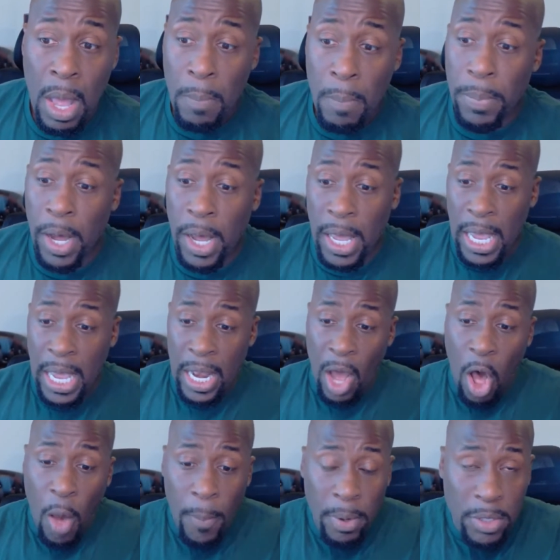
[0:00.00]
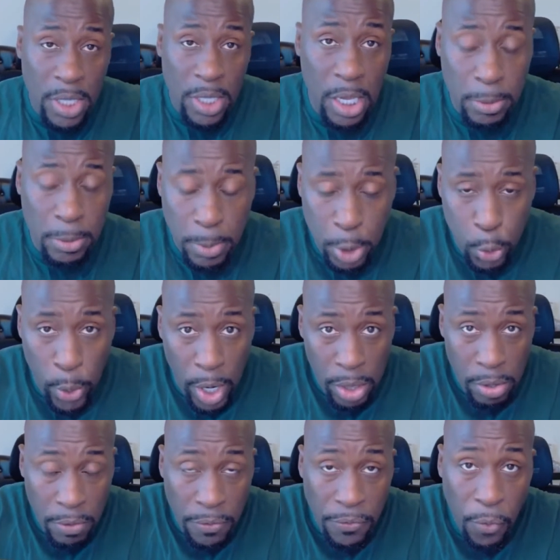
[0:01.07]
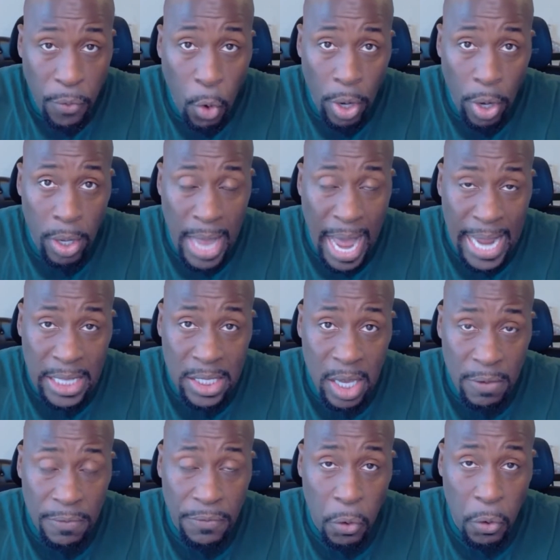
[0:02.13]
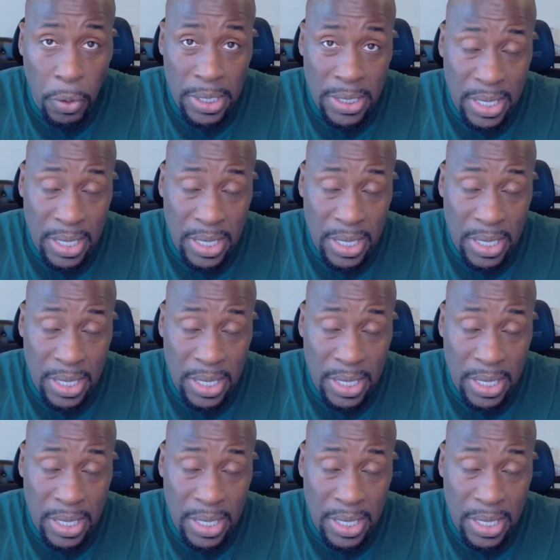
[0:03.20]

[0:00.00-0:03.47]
but it almost seems between the 1940s